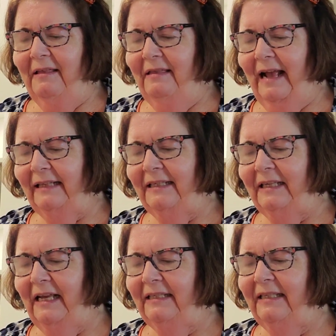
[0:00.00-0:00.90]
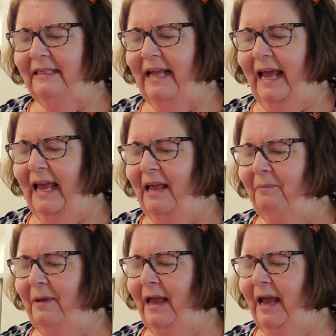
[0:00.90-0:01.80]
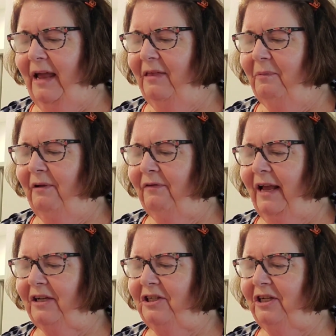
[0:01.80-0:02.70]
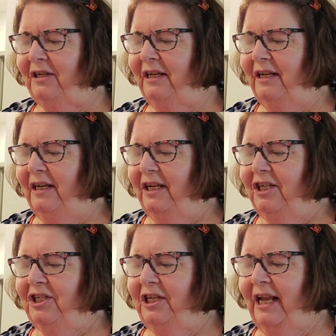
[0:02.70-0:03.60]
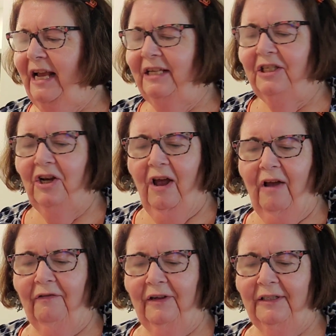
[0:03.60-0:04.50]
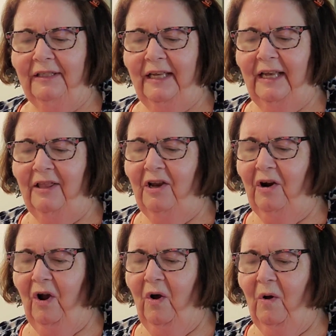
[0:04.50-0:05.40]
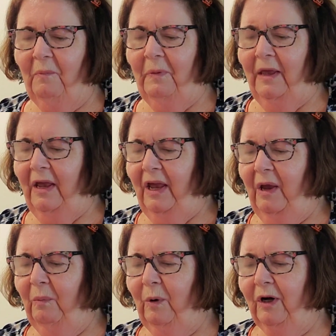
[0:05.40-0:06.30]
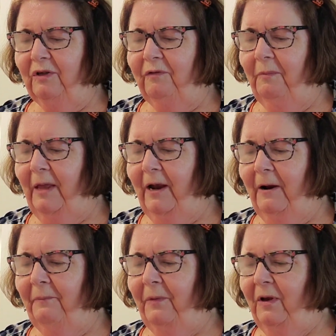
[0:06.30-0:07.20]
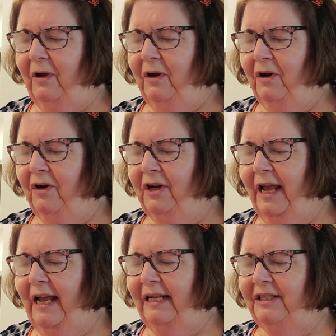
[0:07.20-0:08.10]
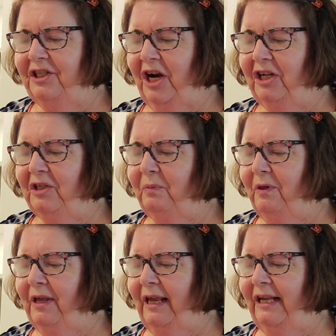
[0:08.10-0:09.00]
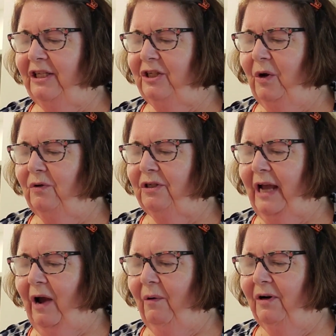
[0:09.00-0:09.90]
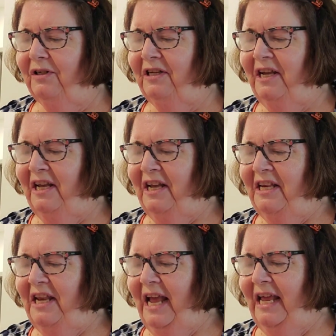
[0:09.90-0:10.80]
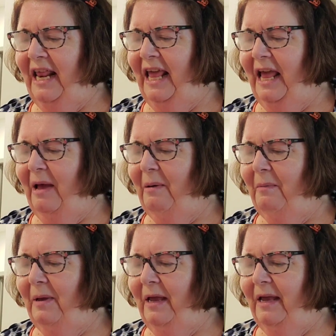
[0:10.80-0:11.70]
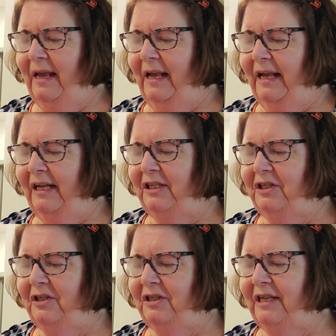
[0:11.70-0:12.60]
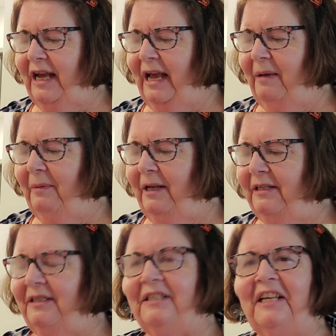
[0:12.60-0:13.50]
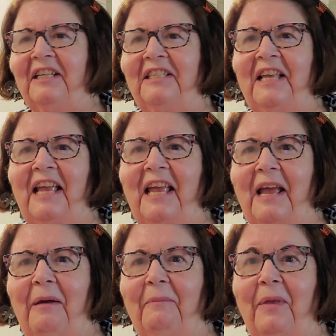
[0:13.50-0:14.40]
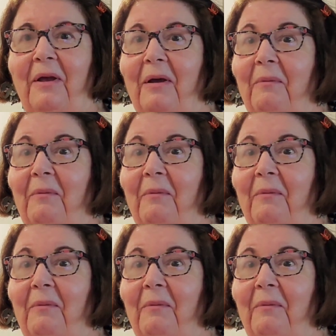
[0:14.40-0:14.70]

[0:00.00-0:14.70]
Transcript: That's Cousins Diane behind the reflection. She has an office in their home and works from there. Her day starts with the East Coast hours 9 a.m. Eastern Time is 6 a.m.